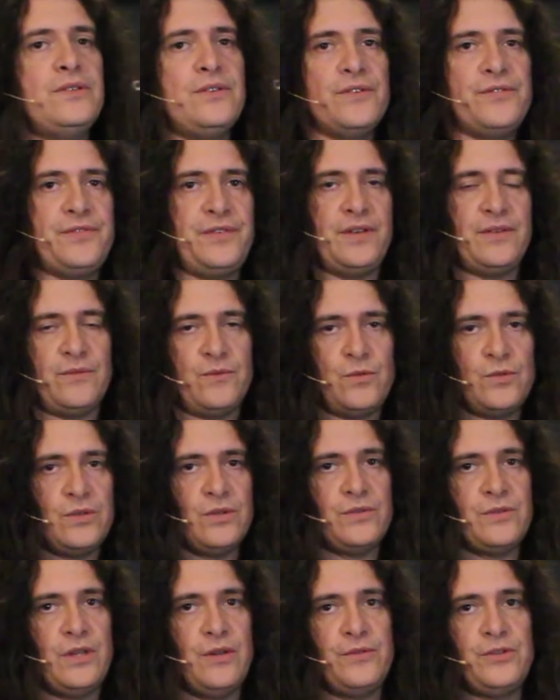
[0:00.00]
of
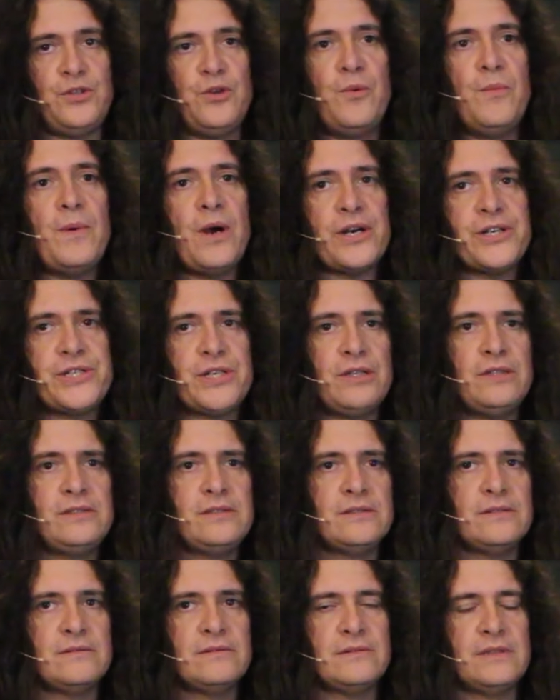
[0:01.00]
the two
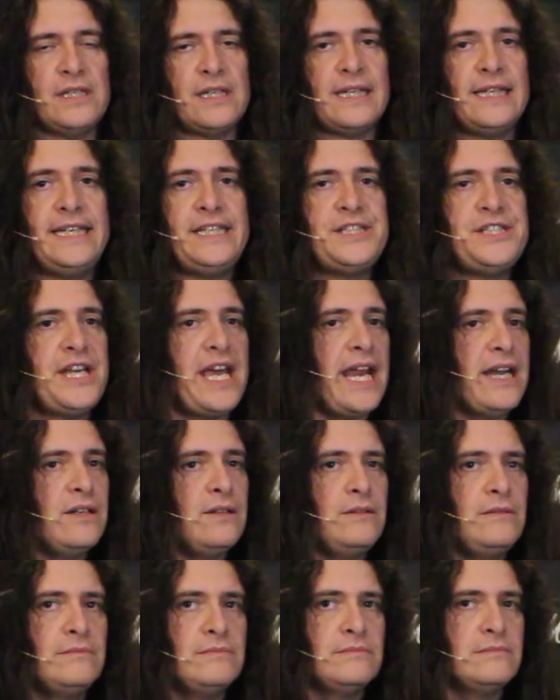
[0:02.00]
Marshalls, the clean
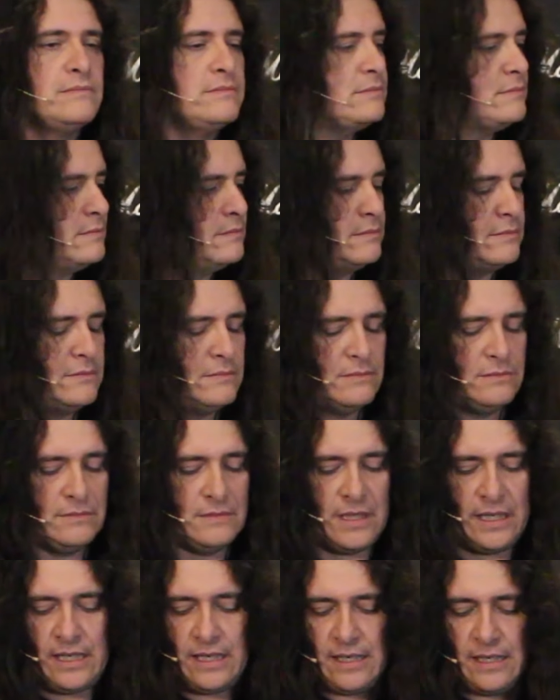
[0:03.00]
channel,
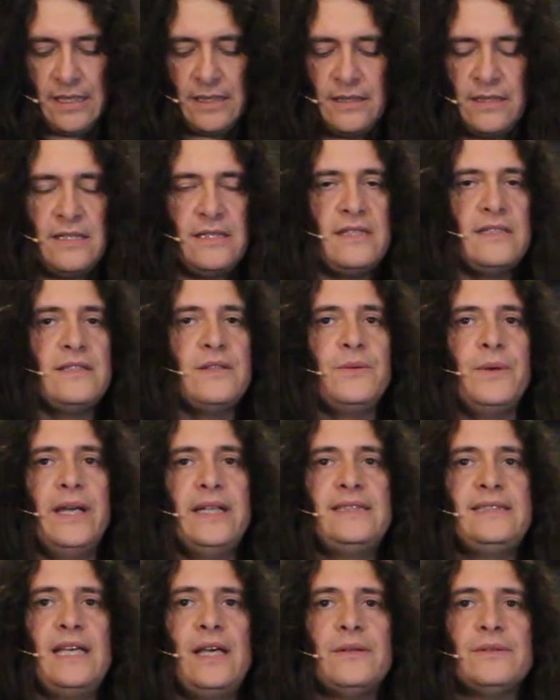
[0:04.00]
and this is the way
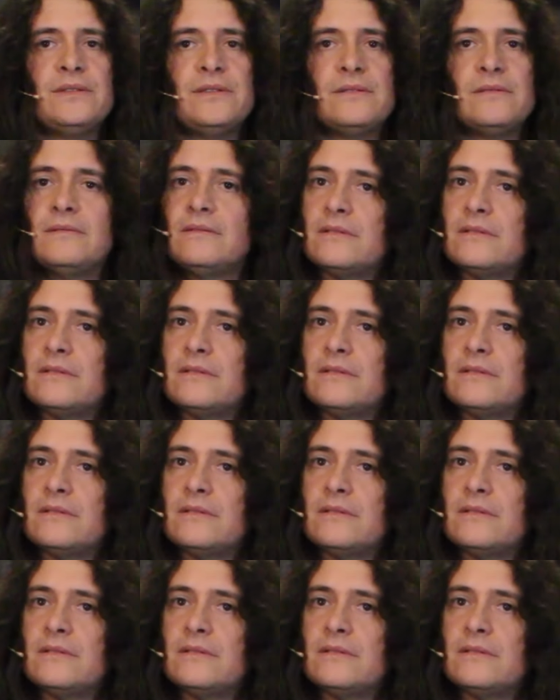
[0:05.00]
it sounds.